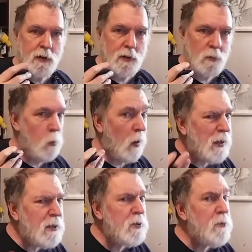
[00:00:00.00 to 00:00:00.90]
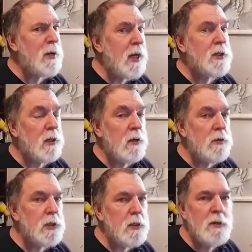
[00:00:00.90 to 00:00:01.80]
one unique
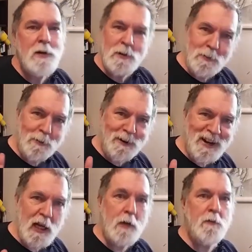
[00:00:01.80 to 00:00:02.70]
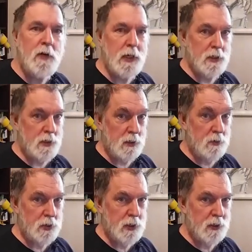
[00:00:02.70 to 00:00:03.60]
solution or infinite
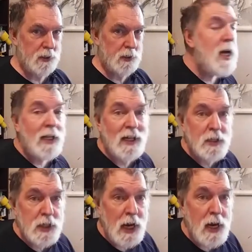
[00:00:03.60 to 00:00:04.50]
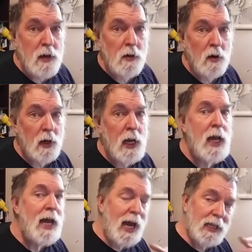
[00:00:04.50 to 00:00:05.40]
solutions? Let's take a look
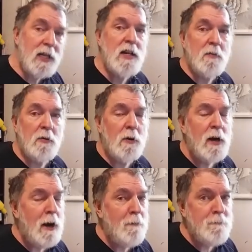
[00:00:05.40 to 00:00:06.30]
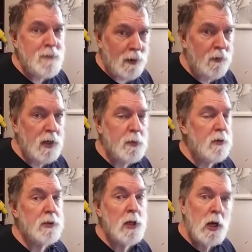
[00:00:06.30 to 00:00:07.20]
at the number of
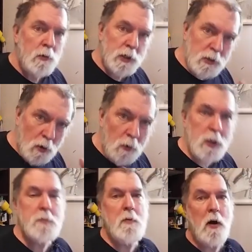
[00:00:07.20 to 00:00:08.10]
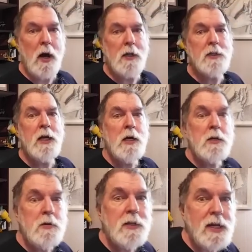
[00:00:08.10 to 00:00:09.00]
variables, which corresponds
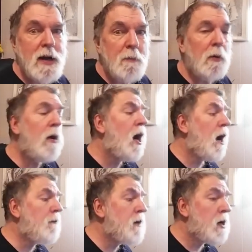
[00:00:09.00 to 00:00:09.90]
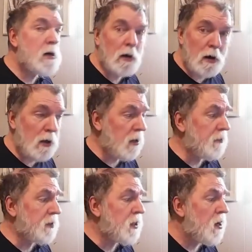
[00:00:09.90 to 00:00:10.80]
to the number of
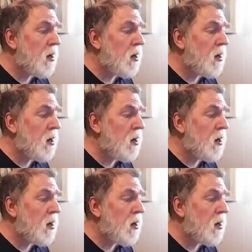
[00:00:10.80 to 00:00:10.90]
columns.